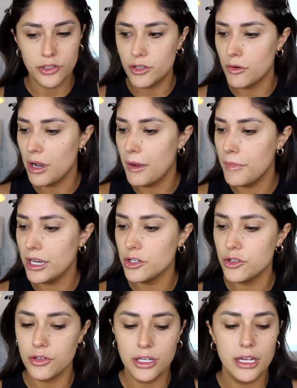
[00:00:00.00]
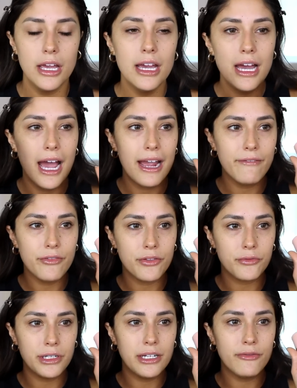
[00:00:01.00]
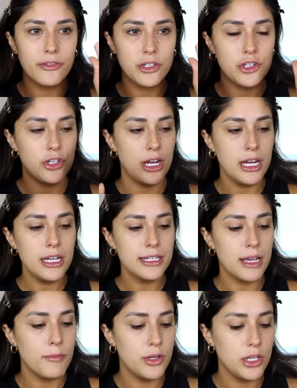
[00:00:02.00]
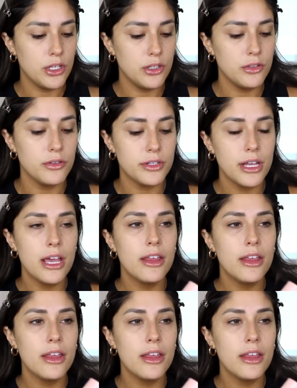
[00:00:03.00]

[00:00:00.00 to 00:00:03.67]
So I'm actually, I have three different shades. I'm going to use